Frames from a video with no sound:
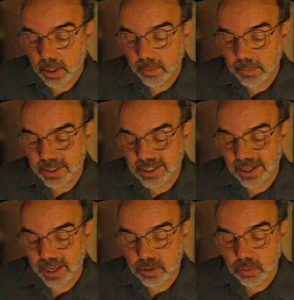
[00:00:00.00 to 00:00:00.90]
Emily's
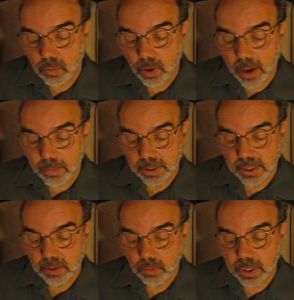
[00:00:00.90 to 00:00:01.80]
legs were
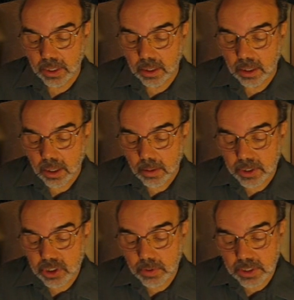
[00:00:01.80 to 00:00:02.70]
wobbly and weak,
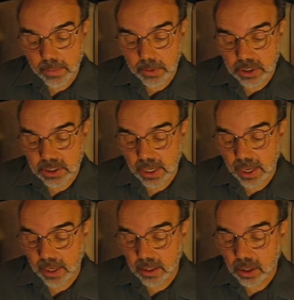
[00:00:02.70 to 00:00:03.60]
but she was able to
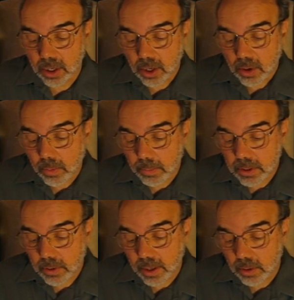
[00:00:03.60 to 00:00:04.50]
stand. Her
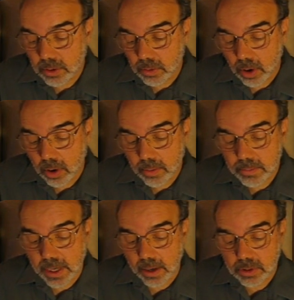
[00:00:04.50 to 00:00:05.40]
mother held her
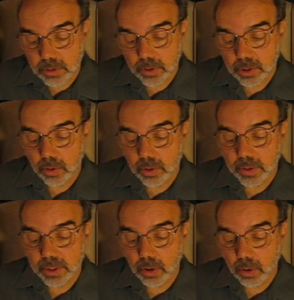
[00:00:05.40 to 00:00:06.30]
arms out to her daughter
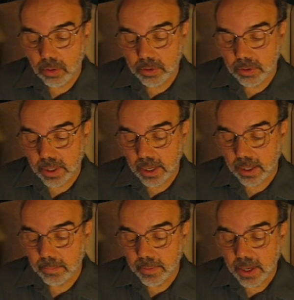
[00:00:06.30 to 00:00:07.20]
and called her
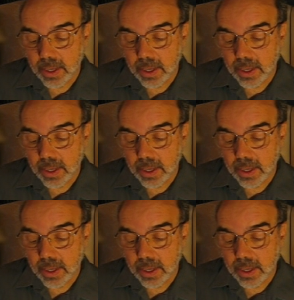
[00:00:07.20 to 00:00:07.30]
name.